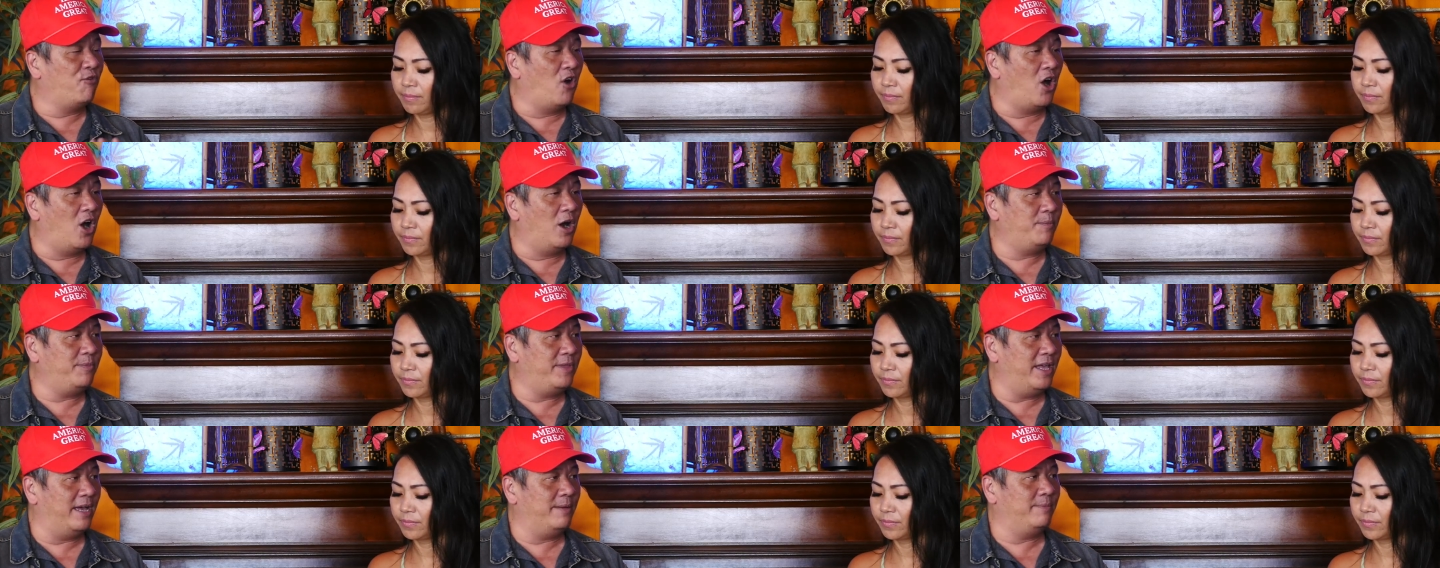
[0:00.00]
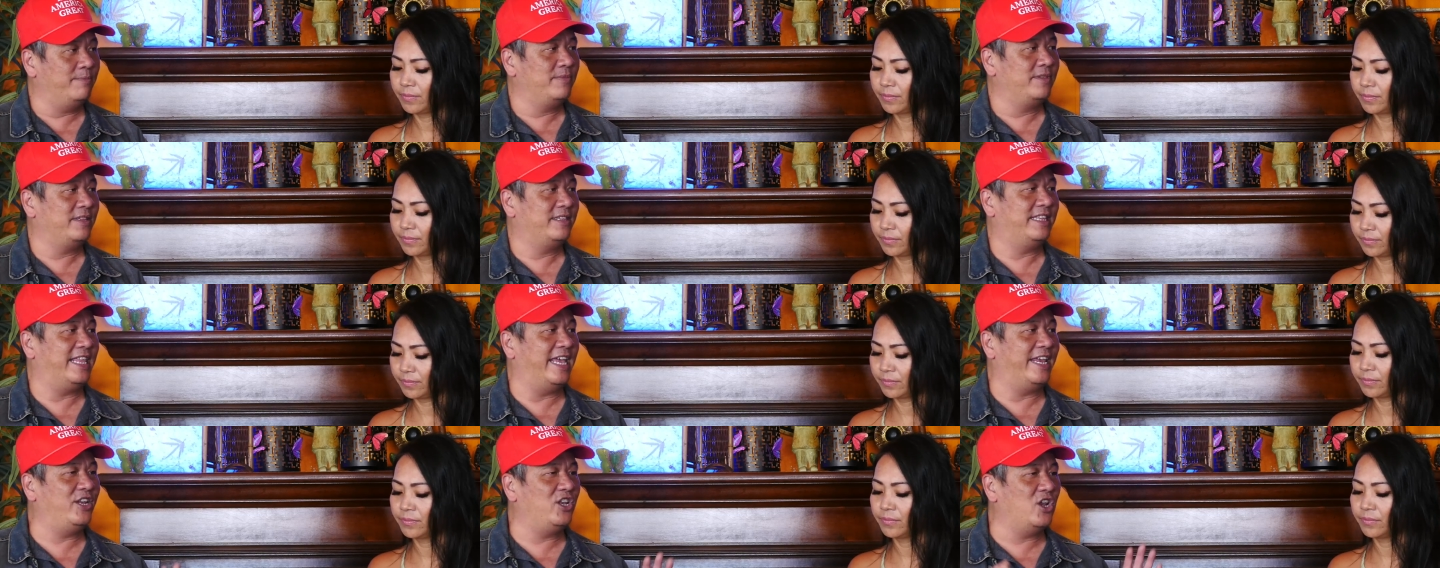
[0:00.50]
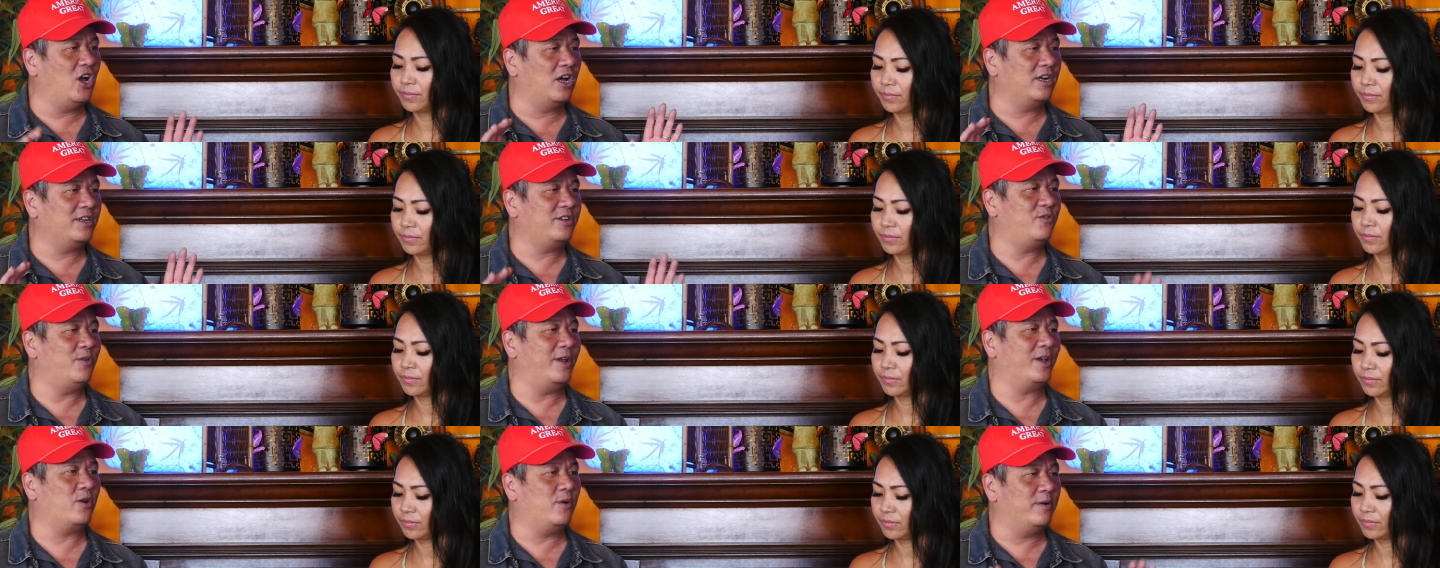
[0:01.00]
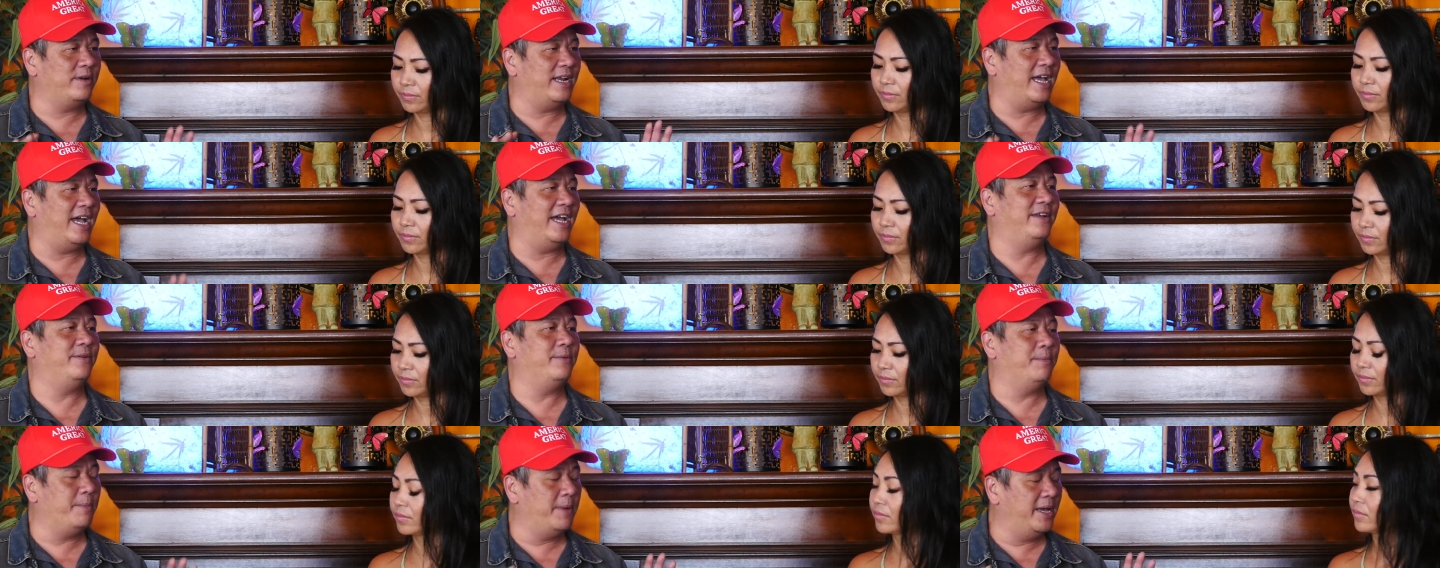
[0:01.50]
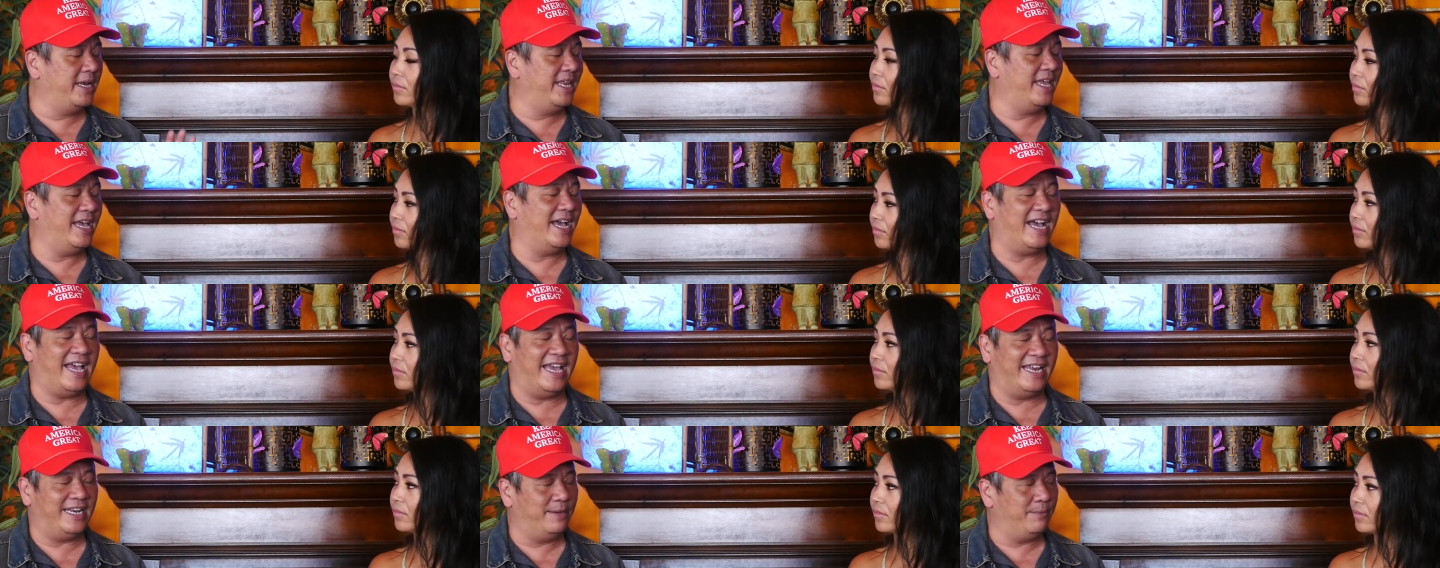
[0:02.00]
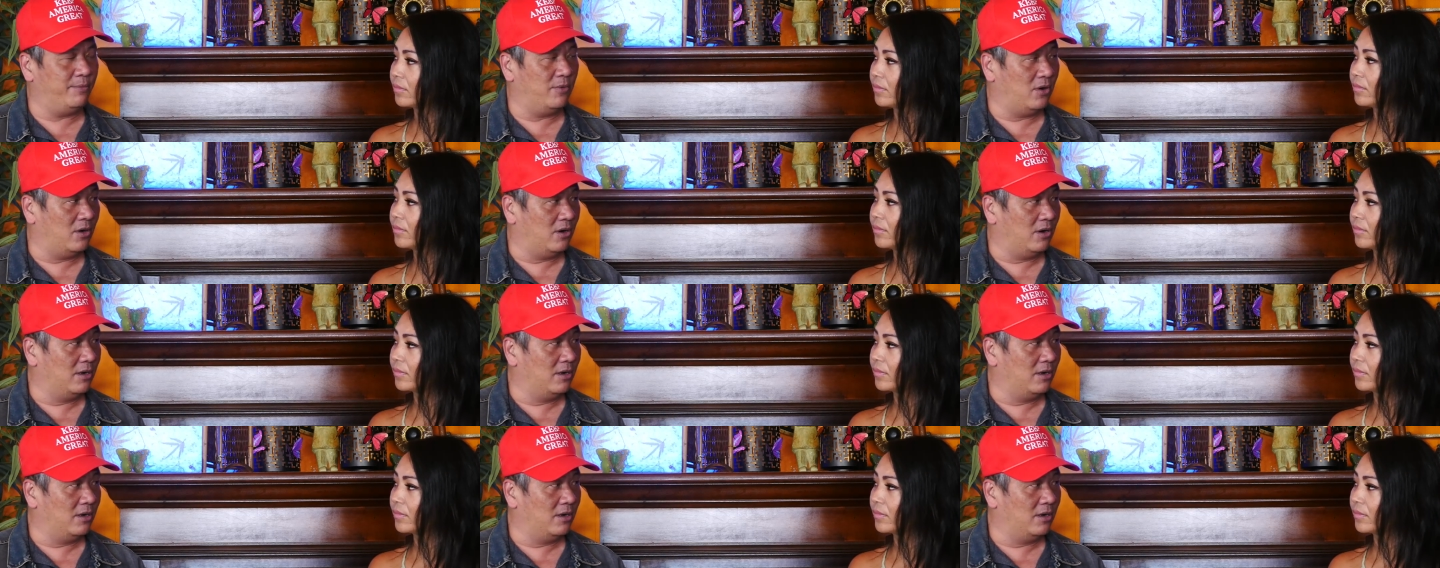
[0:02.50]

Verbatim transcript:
Speaker 1: of them, they mm-hmm. not recognize the media anymore.